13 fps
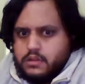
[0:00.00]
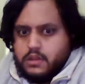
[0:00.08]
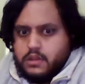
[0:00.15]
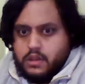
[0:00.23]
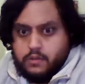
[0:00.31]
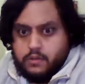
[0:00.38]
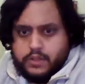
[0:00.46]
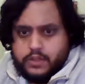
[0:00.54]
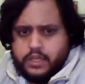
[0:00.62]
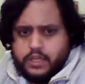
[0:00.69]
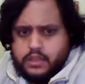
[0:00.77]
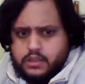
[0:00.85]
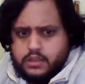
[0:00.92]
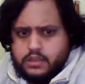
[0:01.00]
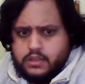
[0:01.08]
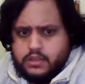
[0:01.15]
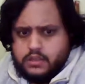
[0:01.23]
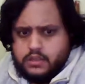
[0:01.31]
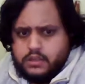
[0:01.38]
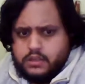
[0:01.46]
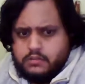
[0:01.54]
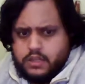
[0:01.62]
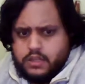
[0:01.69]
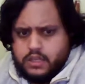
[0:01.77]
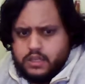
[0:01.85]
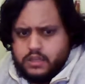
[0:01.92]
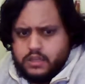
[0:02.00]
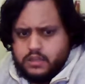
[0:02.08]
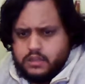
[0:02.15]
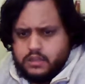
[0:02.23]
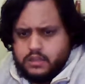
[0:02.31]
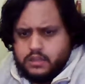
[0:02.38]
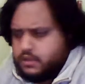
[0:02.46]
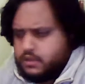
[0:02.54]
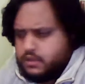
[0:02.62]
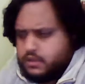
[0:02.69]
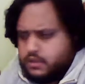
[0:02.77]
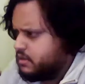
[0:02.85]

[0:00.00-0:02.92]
Oh, really? Really? Huh.